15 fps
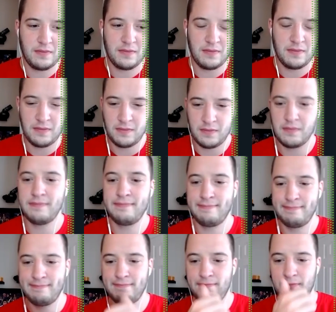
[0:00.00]

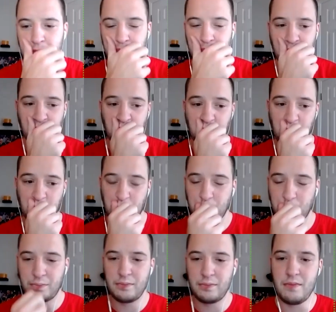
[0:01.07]

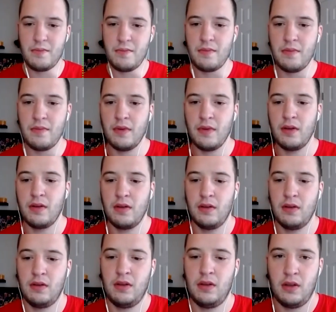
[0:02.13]

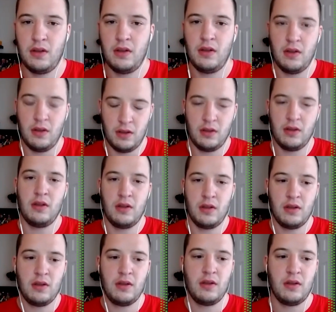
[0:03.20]

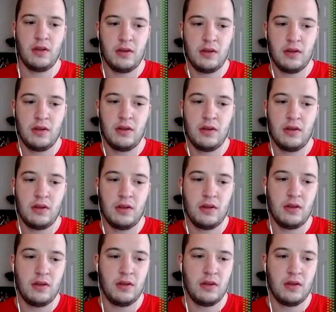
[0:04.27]
The person shown says nothing.